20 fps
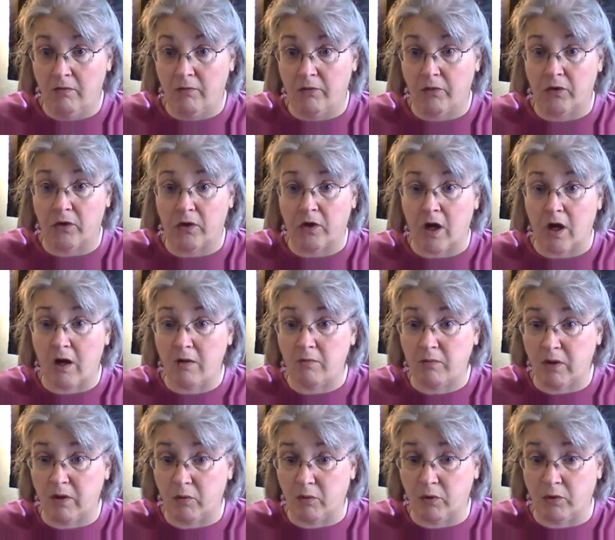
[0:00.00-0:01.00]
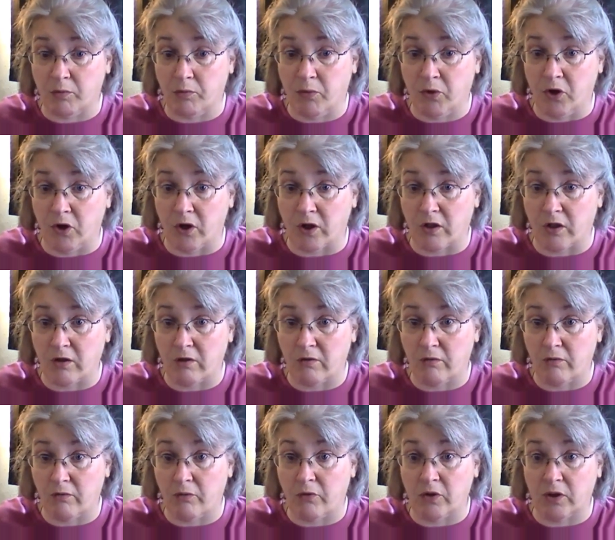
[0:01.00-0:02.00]
for the time that was booked
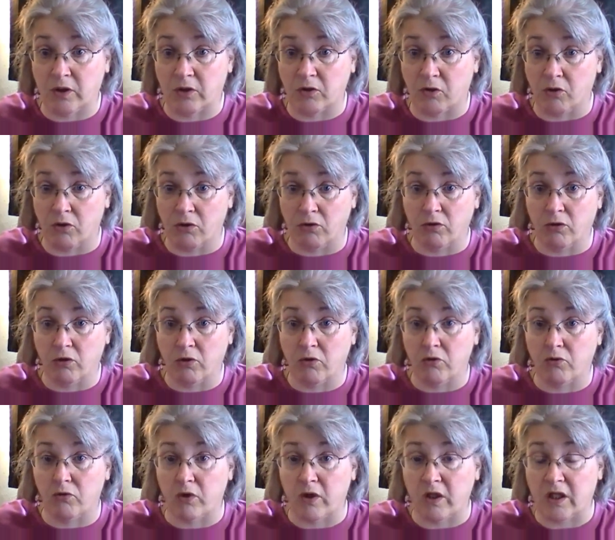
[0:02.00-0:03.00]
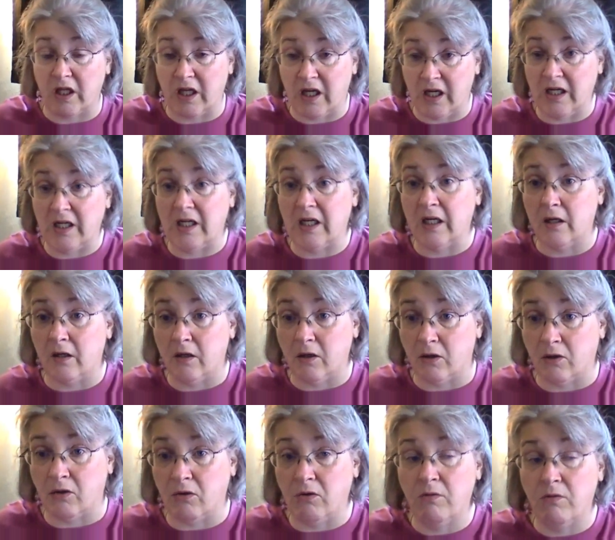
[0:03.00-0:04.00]
for this oral surgery that he didn't
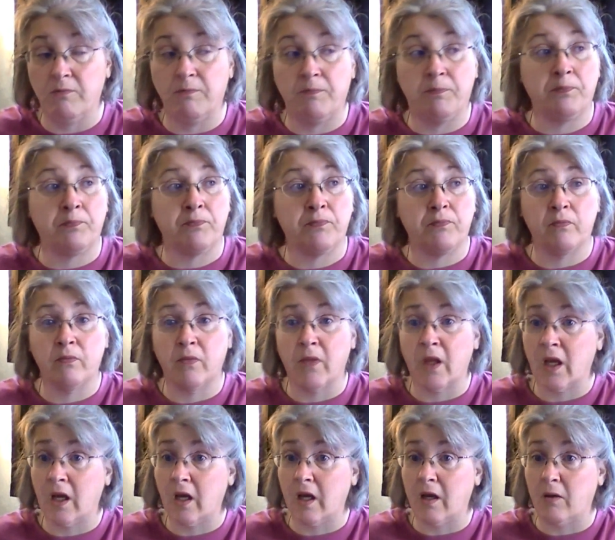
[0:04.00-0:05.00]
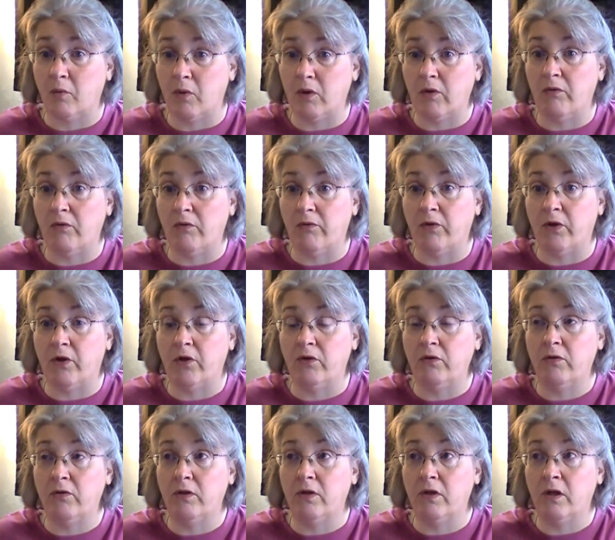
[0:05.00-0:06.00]
do. And we
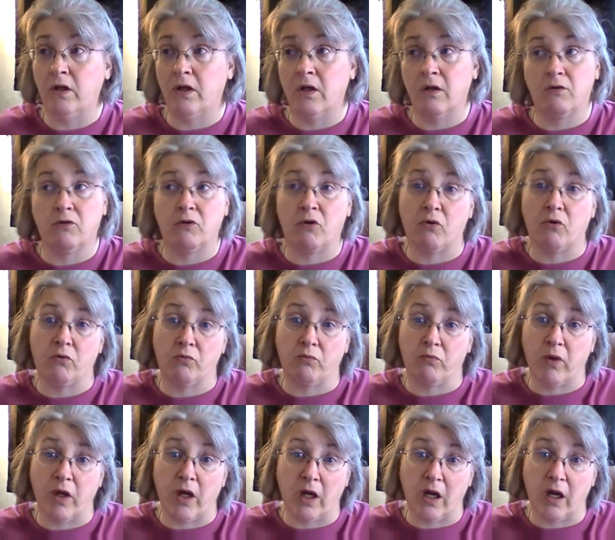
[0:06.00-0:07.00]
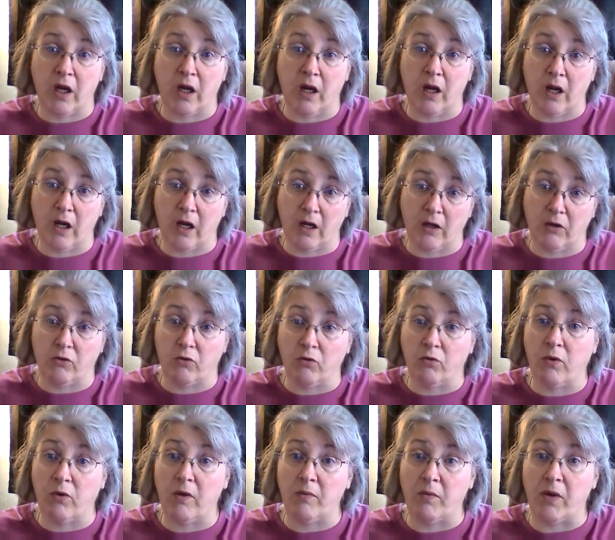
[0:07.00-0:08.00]
refused. So he threw
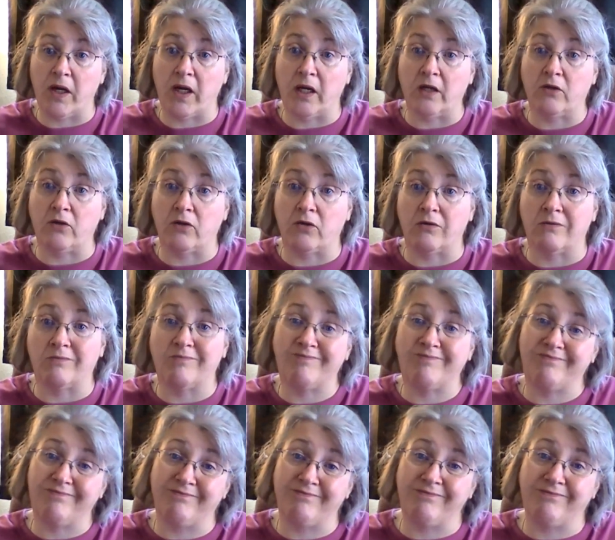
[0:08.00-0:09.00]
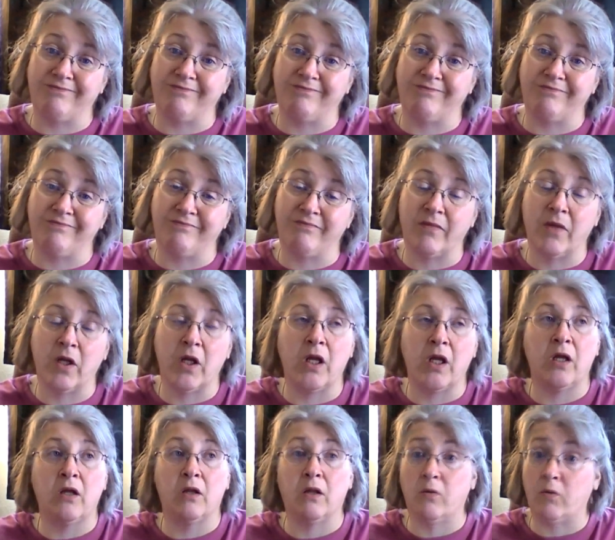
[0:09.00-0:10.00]
away my denture,
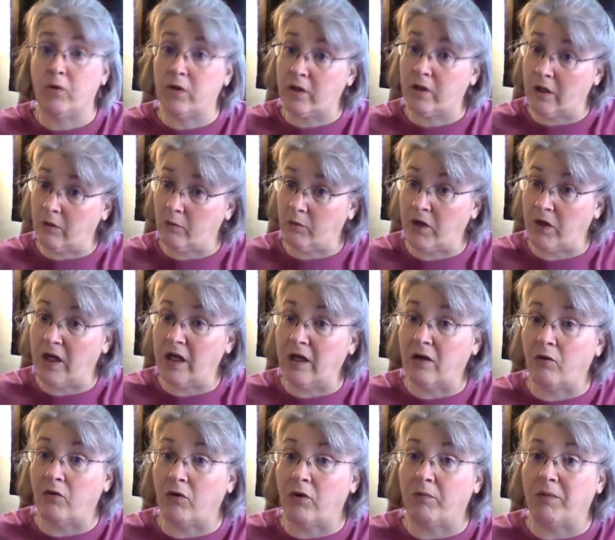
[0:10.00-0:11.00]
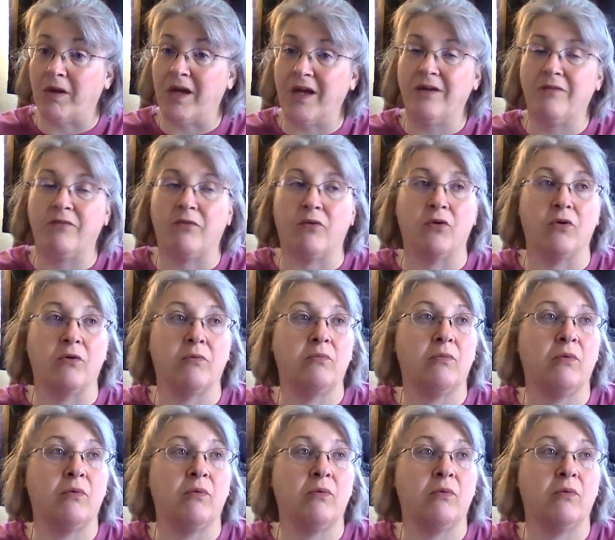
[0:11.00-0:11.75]
which we had already paid for.